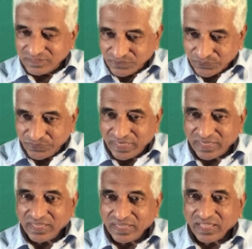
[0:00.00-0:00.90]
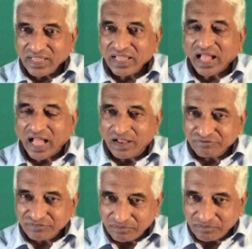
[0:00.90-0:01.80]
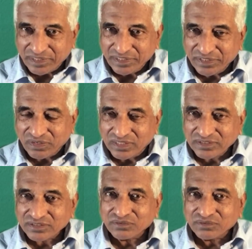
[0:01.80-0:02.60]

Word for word: Today, after Pentecost,